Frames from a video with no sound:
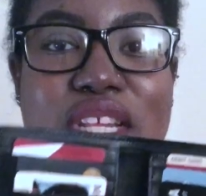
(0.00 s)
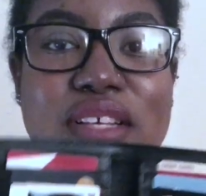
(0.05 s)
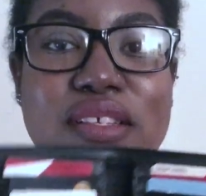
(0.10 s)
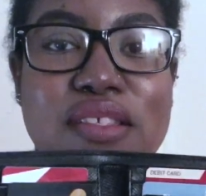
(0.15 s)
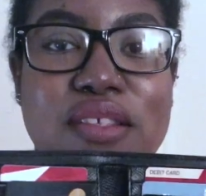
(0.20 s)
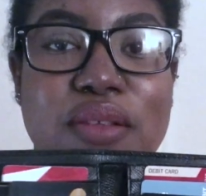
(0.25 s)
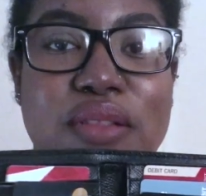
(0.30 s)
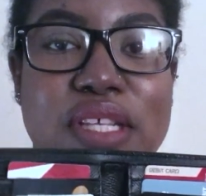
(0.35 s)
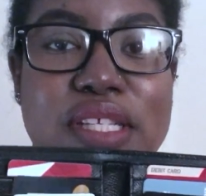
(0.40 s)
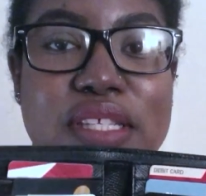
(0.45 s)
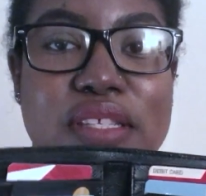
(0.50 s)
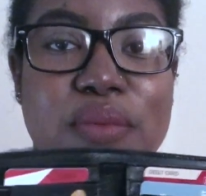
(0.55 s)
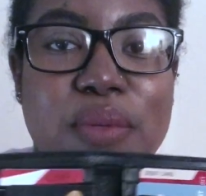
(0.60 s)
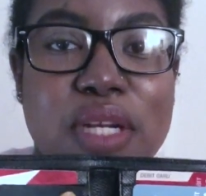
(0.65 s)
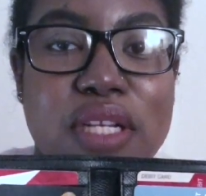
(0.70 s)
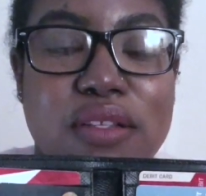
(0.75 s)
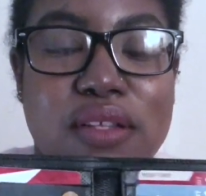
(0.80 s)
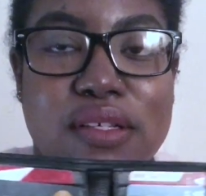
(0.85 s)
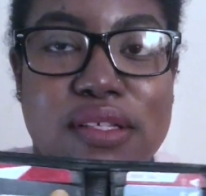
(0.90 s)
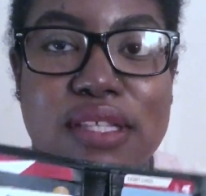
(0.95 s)
So this is what
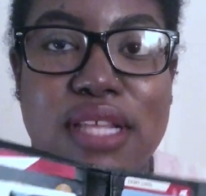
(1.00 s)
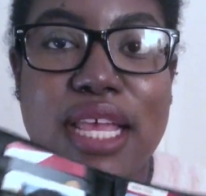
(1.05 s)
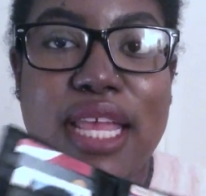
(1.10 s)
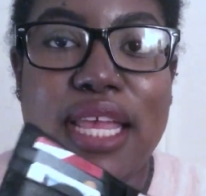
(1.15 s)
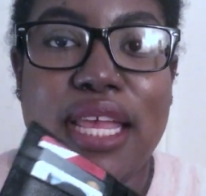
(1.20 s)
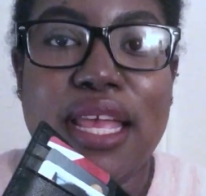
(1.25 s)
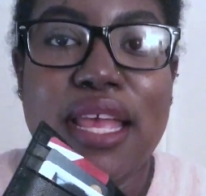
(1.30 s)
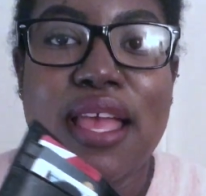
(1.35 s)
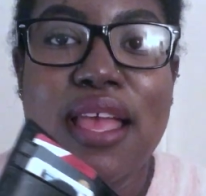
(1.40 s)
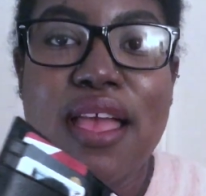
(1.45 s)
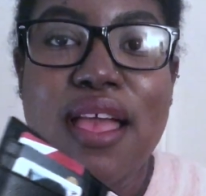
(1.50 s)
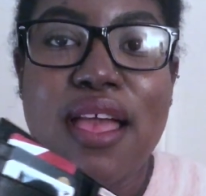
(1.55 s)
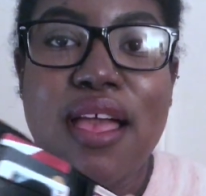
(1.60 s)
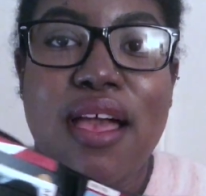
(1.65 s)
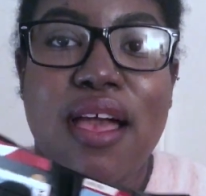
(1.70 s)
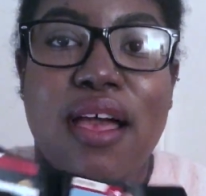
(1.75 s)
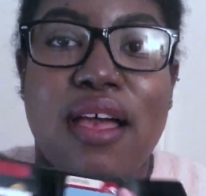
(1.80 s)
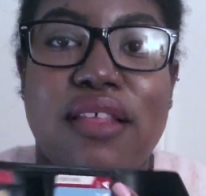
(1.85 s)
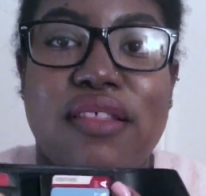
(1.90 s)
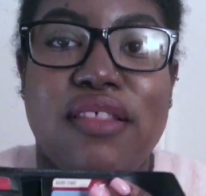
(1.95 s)
it looks like.
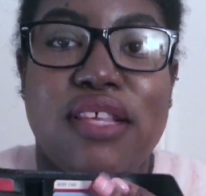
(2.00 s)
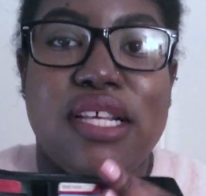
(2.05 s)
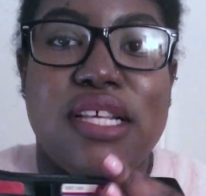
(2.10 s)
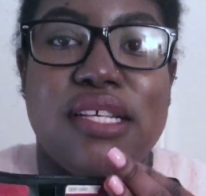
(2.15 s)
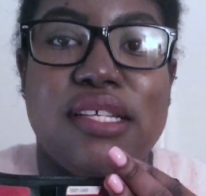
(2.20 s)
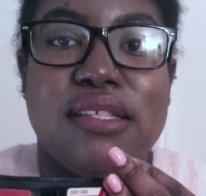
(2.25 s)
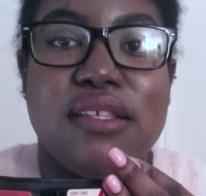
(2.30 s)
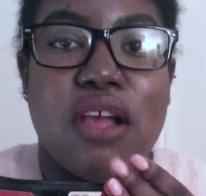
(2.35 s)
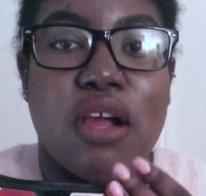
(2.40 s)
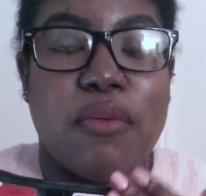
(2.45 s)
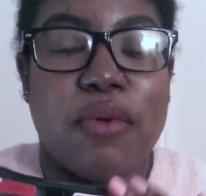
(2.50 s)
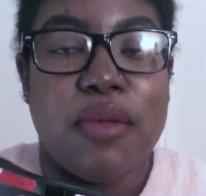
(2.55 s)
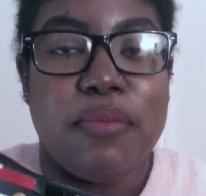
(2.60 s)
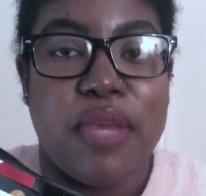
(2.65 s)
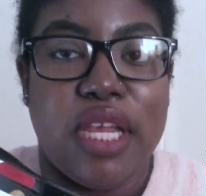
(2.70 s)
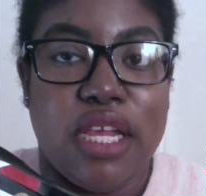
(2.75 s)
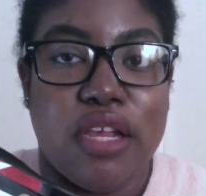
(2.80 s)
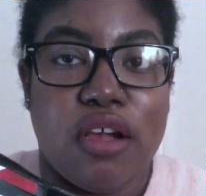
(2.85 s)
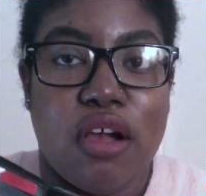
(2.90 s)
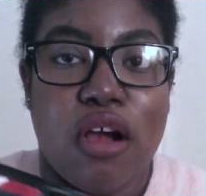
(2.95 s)
These are my
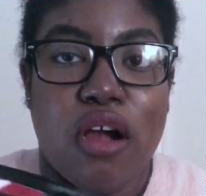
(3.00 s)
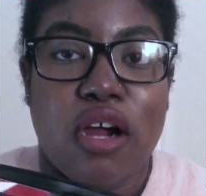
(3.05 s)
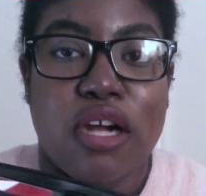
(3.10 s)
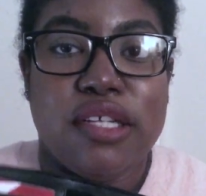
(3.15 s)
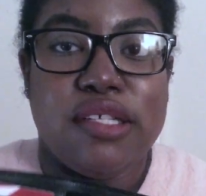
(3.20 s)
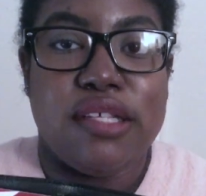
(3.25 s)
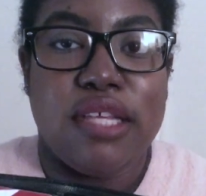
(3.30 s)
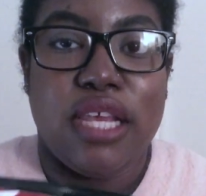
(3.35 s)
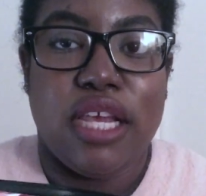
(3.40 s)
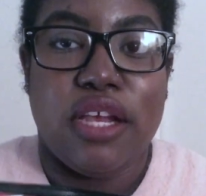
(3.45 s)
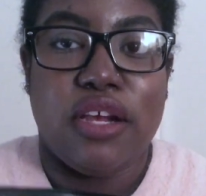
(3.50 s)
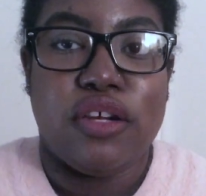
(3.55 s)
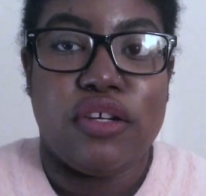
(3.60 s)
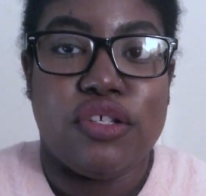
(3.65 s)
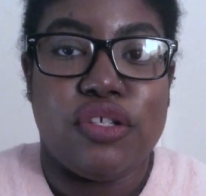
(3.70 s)
main cards here.